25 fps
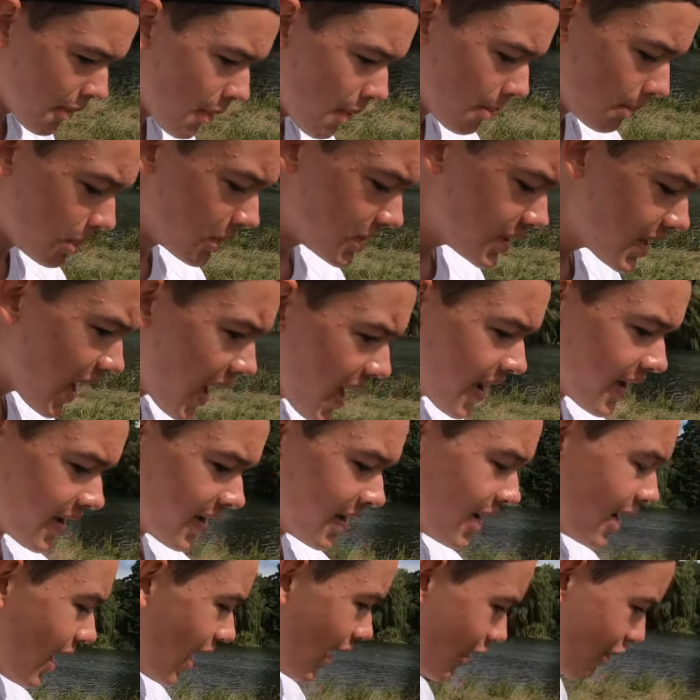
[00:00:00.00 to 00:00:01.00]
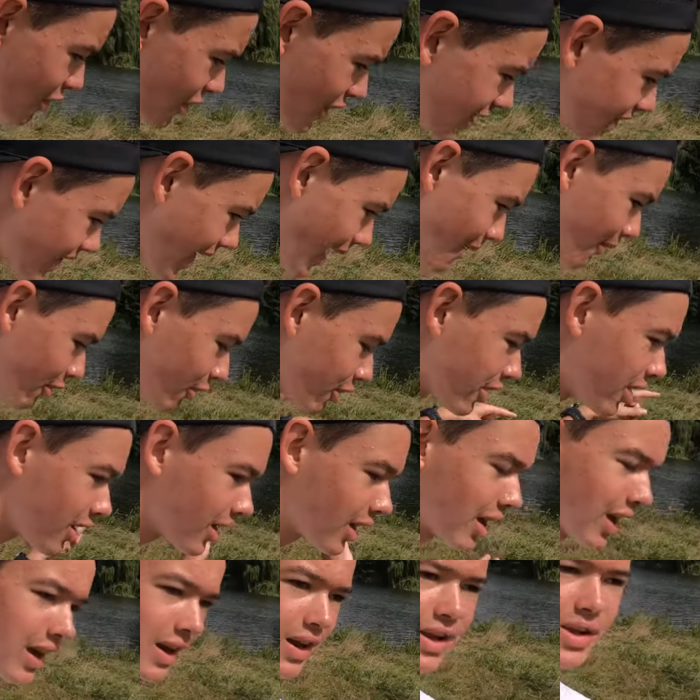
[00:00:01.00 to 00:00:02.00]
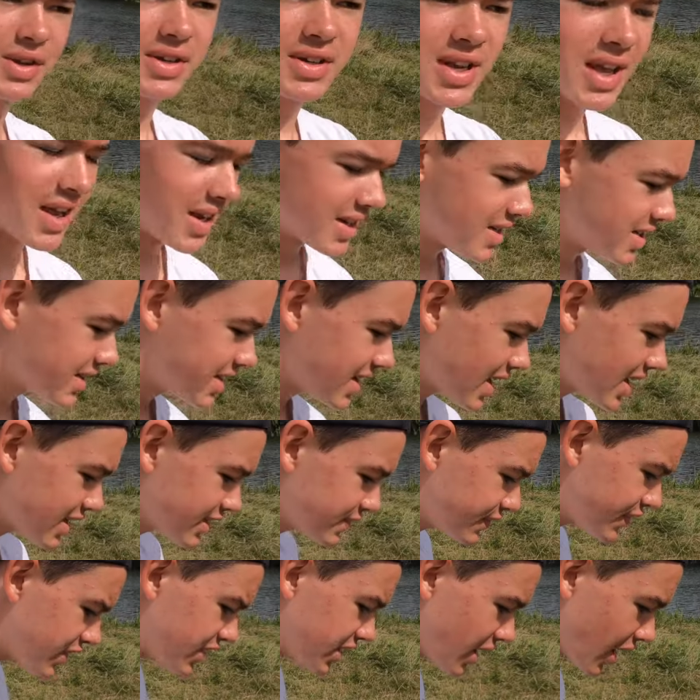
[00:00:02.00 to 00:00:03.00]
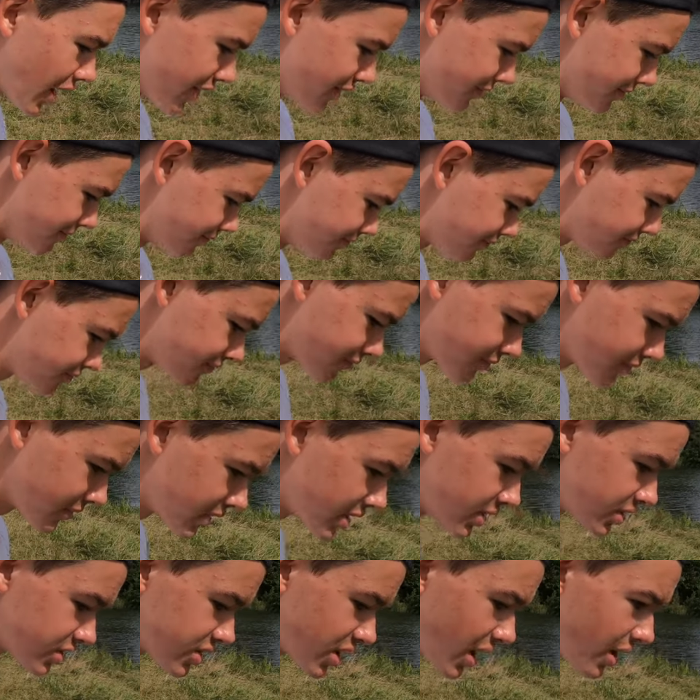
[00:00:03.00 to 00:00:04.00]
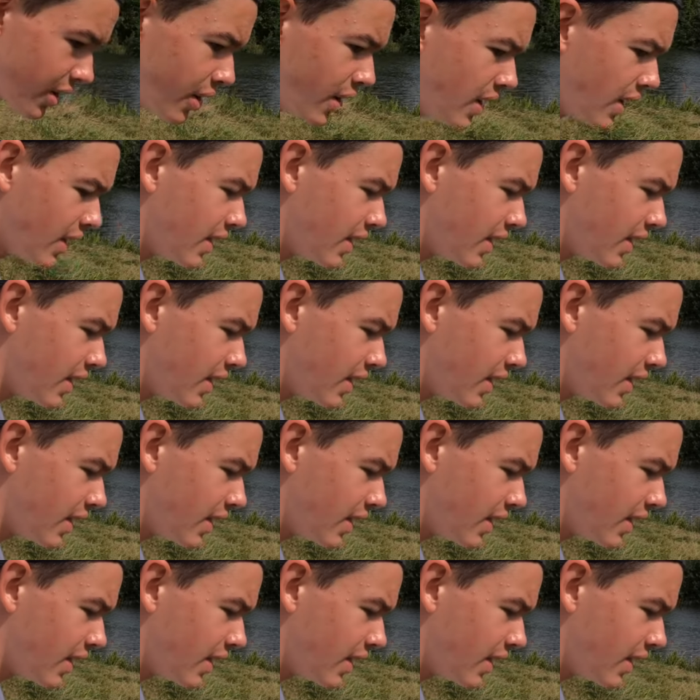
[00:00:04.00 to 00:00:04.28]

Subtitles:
But yeah, I think that will conclude today's video. So